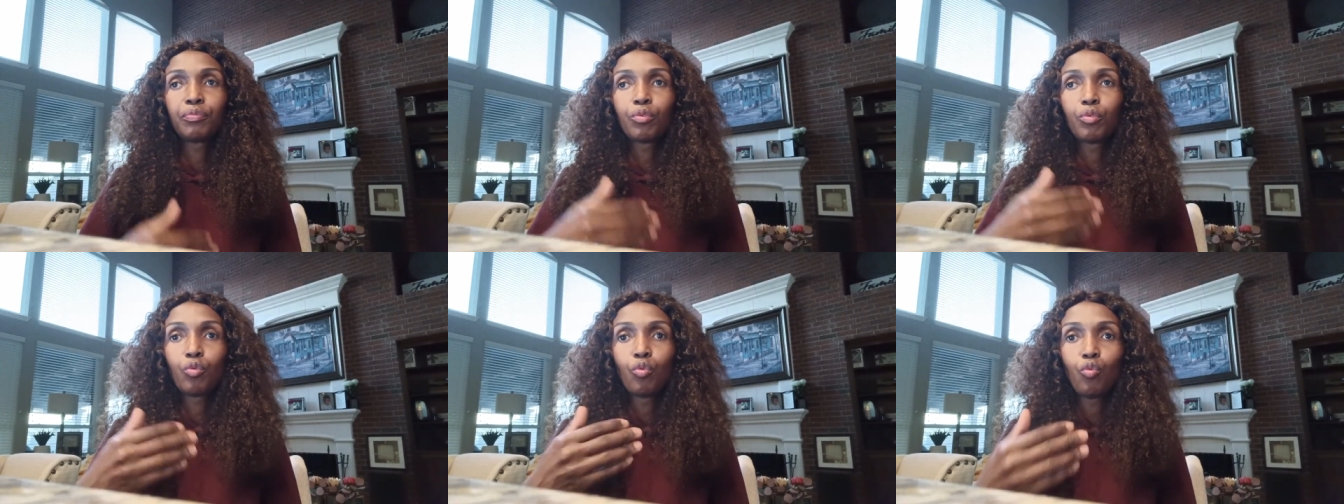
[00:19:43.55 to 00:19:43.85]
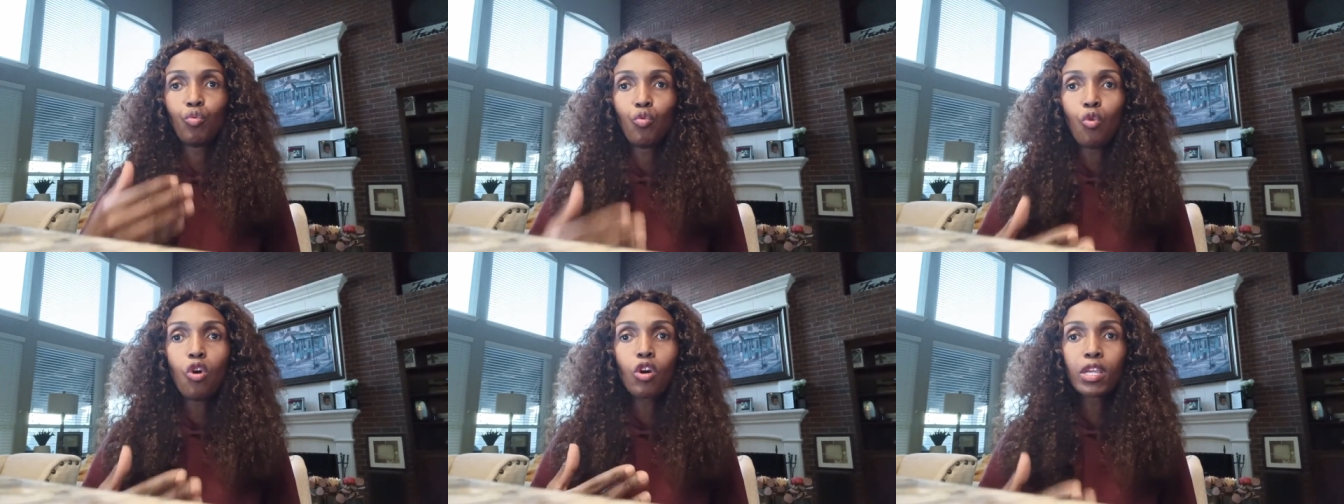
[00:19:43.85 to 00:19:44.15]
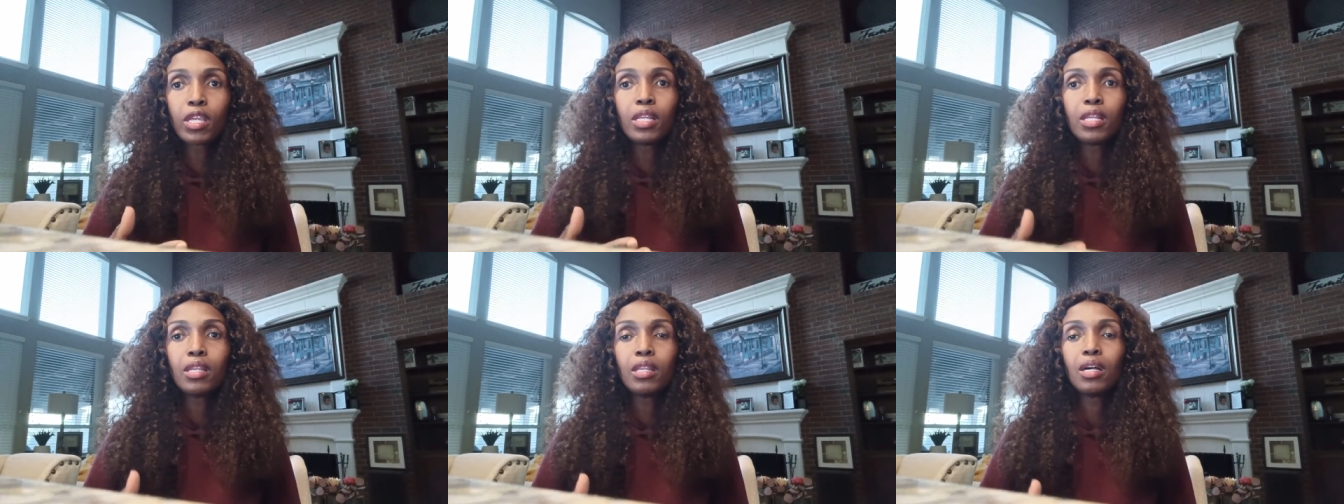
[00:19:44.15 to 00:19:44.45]
walk
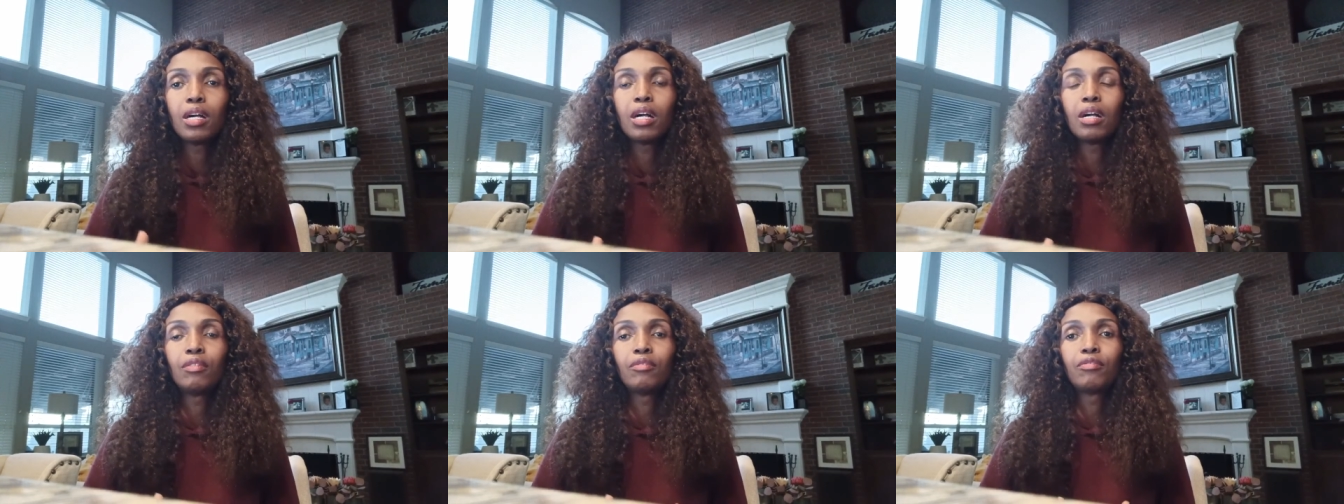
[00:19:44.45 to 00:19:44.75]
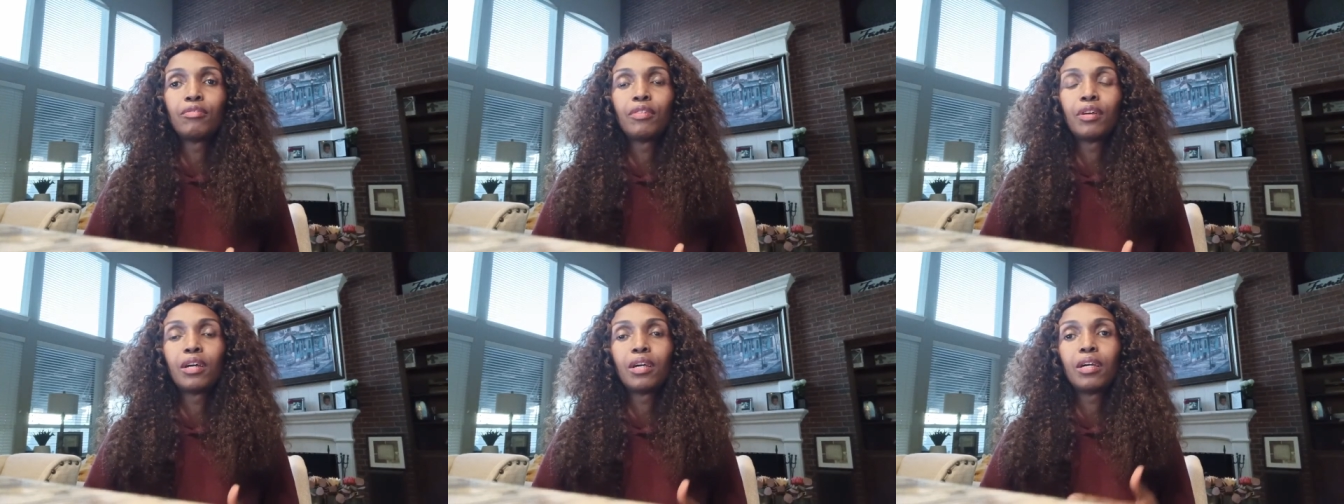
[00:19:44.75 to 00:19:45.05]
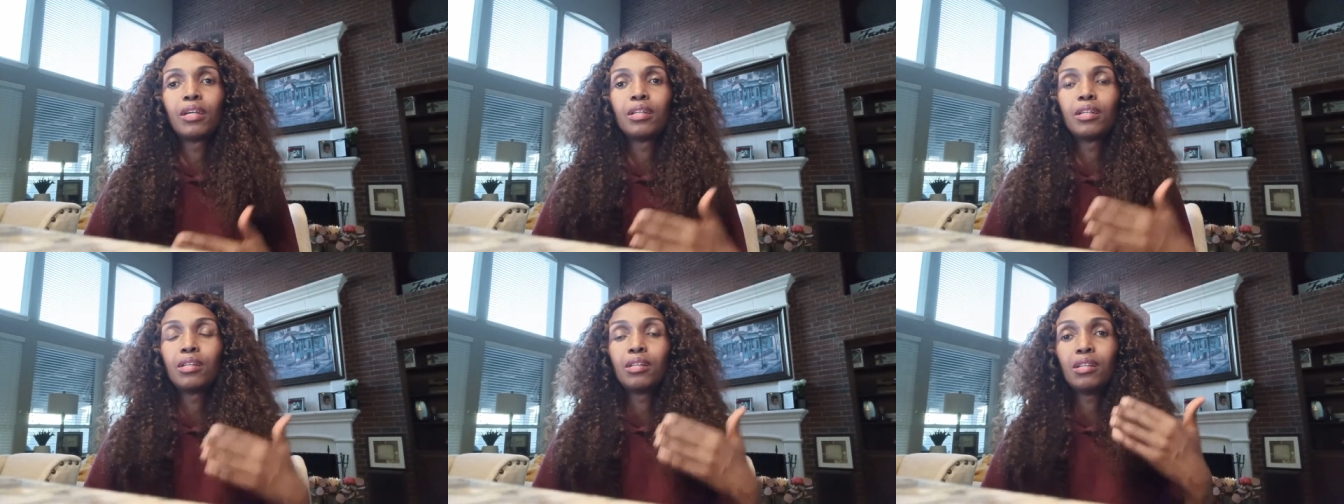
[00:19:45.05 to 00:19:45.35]
in love,
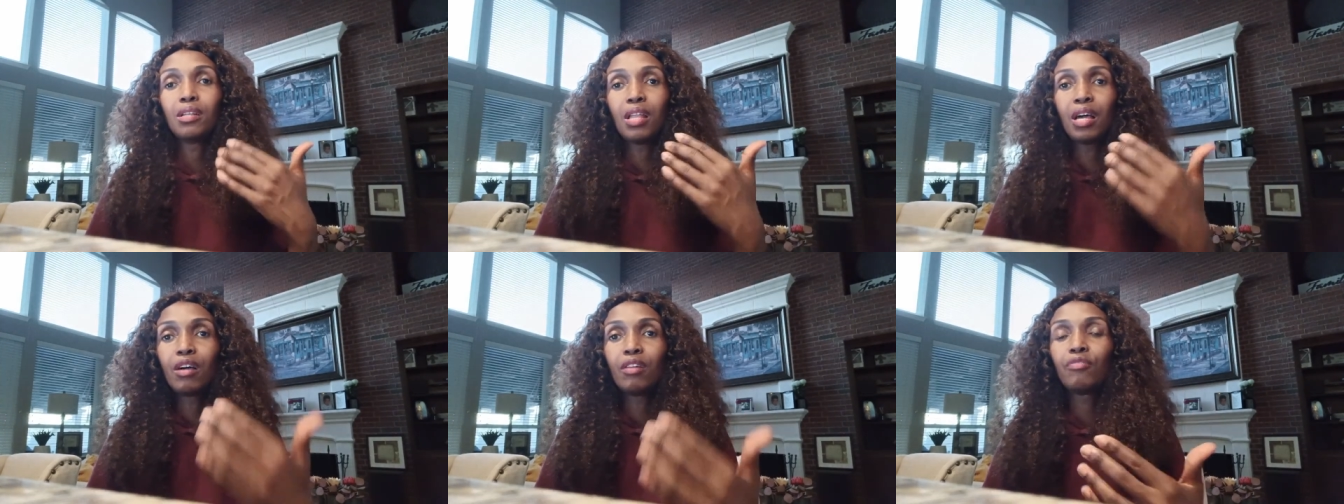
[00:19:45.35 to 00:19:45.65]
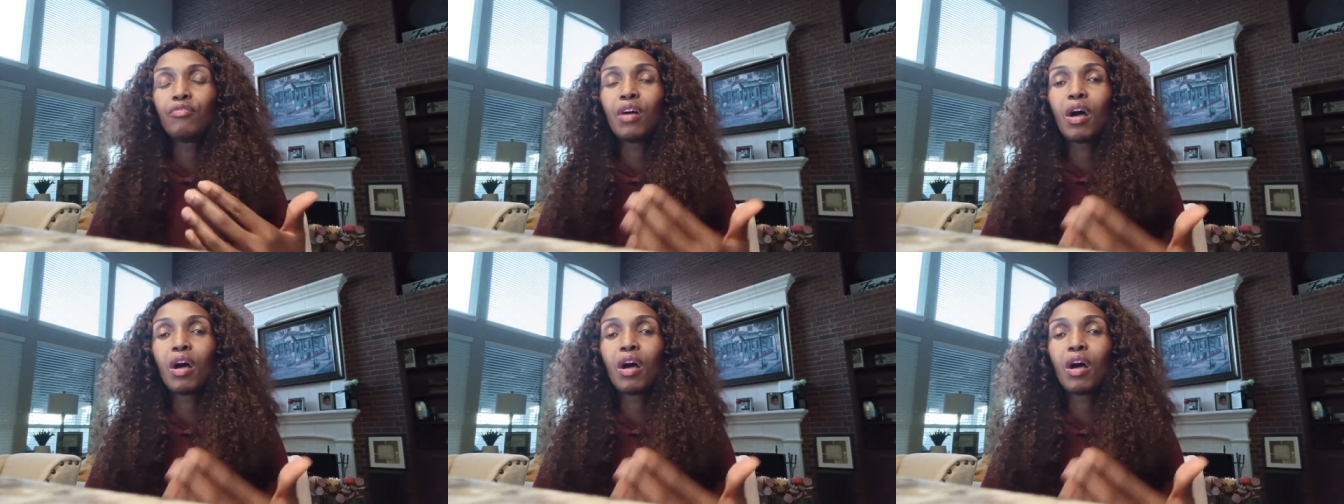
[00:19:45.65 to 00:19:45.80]
love